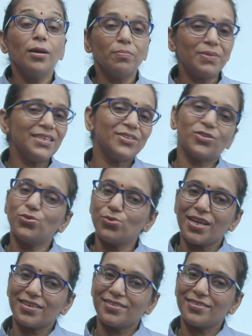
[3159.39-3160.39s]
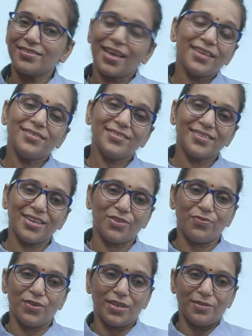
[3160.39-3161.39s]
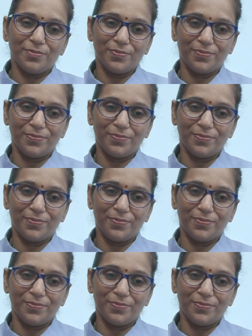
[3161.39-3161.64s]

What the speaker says: Please do the exercise carefully.